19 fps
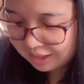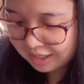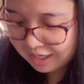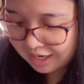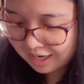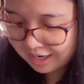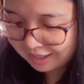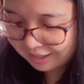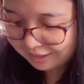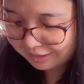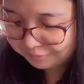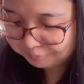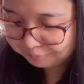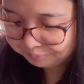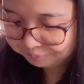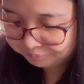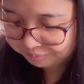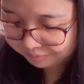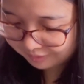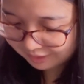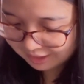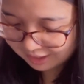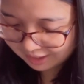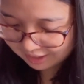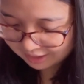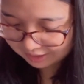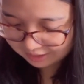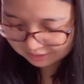
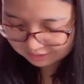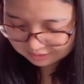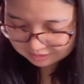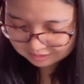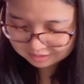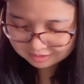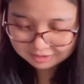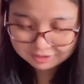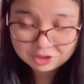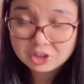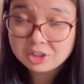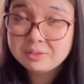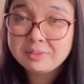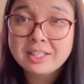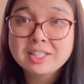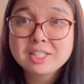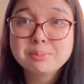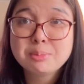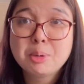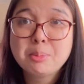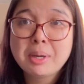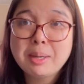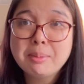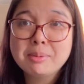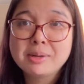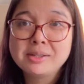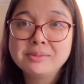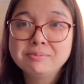and she's found some more
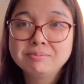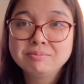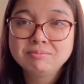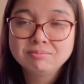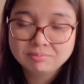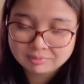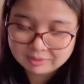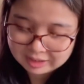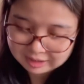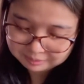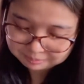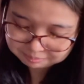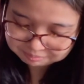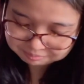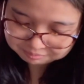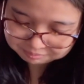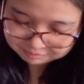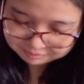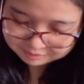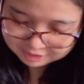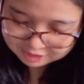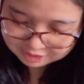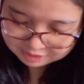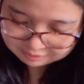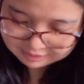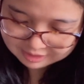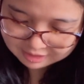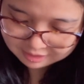paper. Yep,
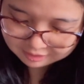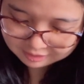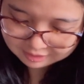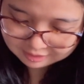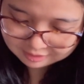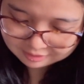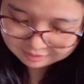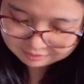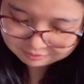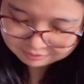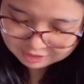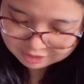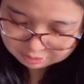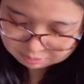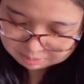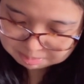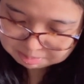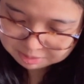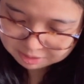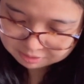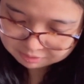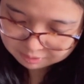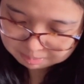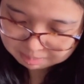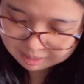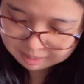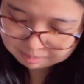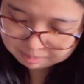she's ripped off
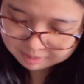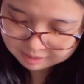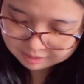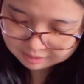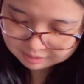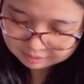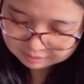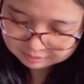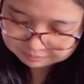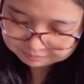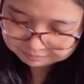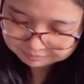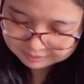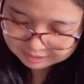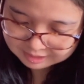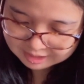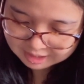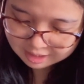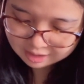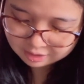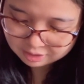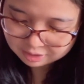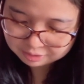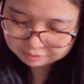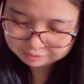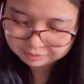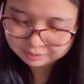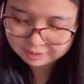the paper, the tag
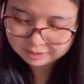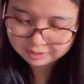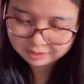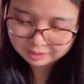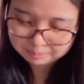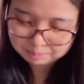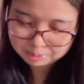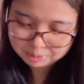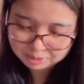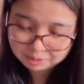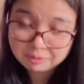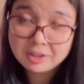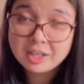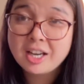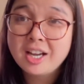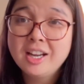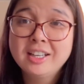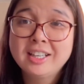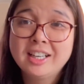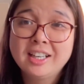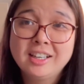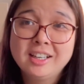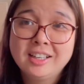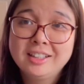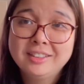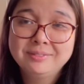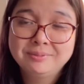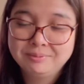off the ball of yarn,
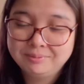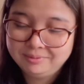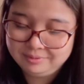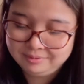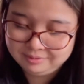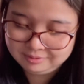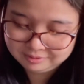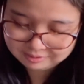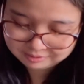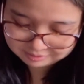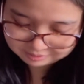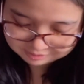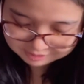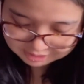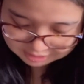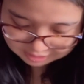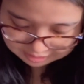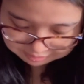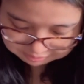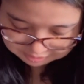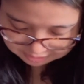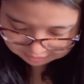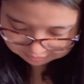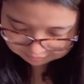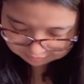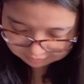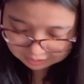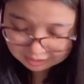and just loves
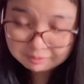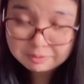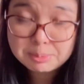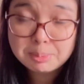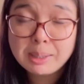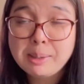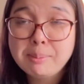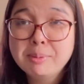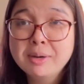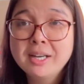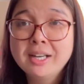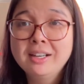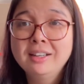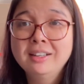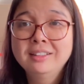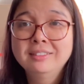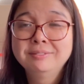it. Loves paper,